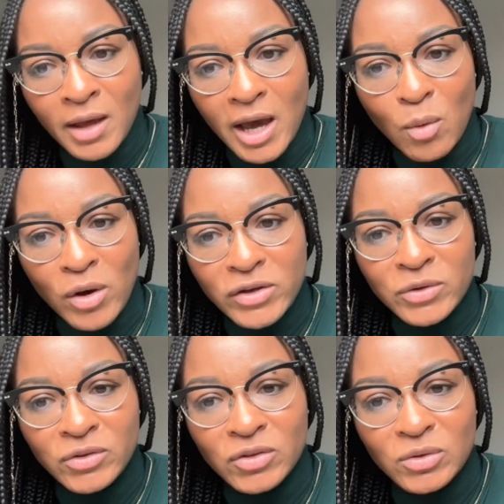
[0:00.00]
I want you
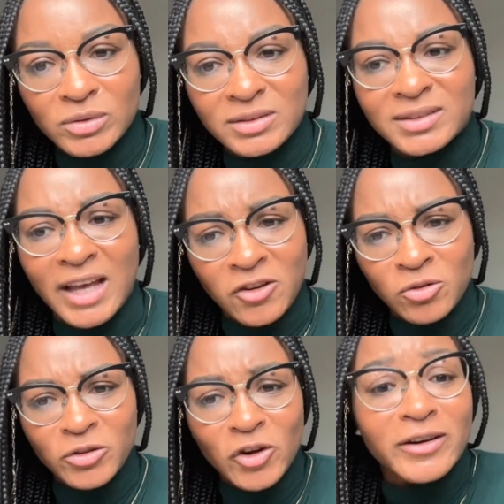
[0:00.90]
to
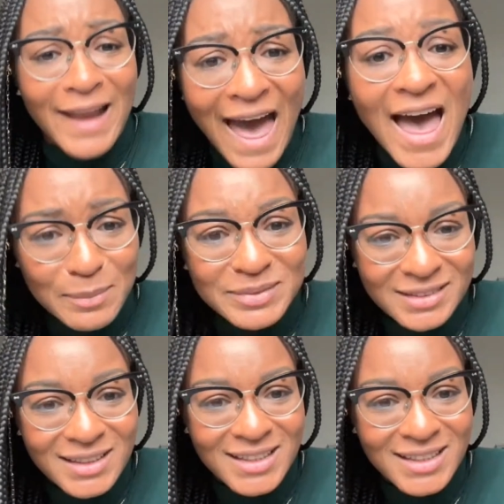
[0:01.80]
schedule your naps.